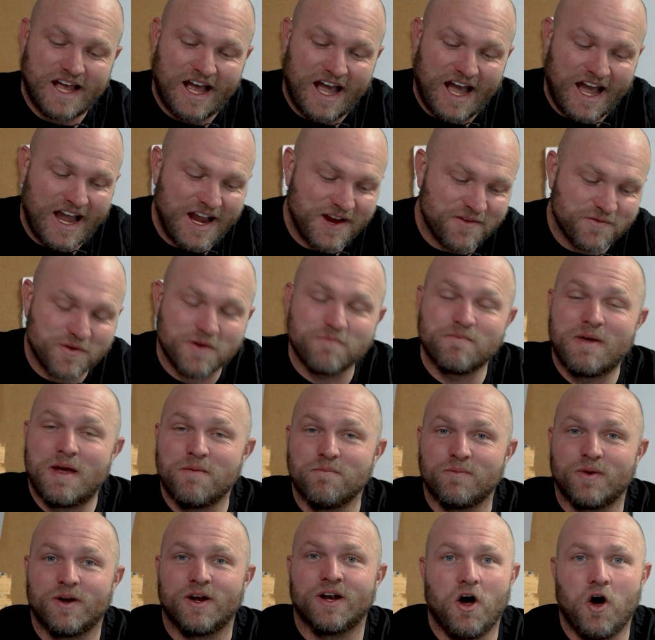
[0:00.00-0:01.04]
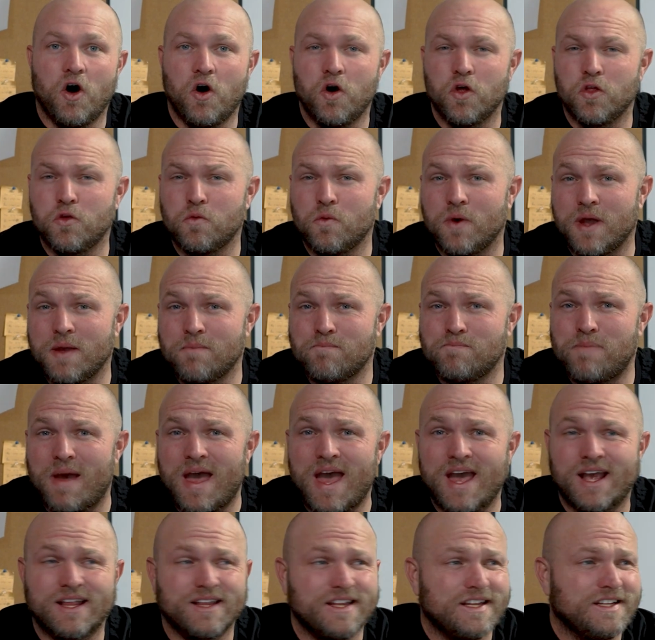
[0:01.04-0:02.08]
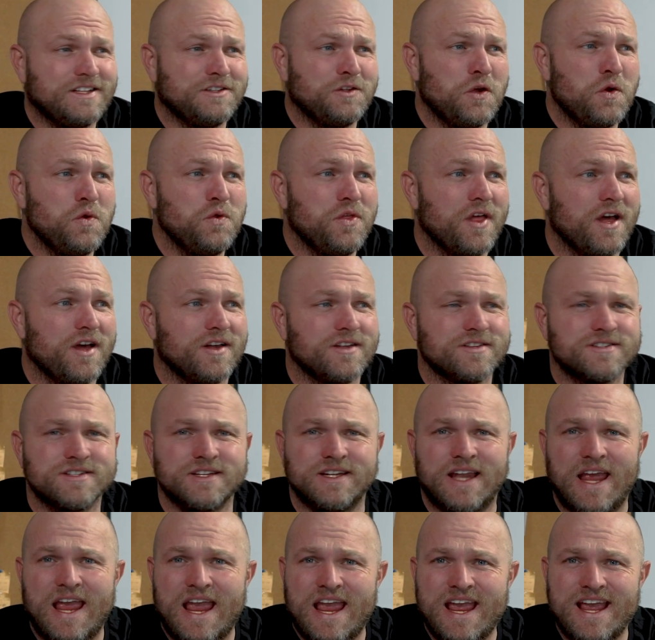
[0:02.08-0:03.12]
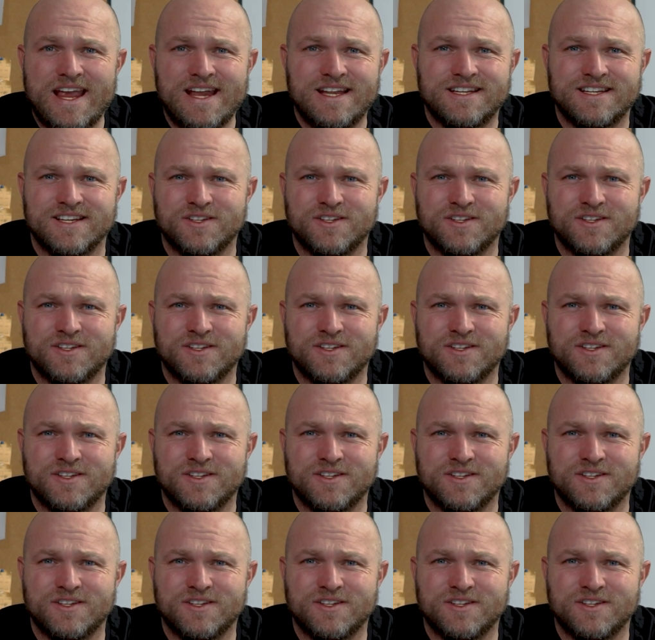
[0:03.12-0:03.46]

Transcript: I remember all the way back, like 2008 to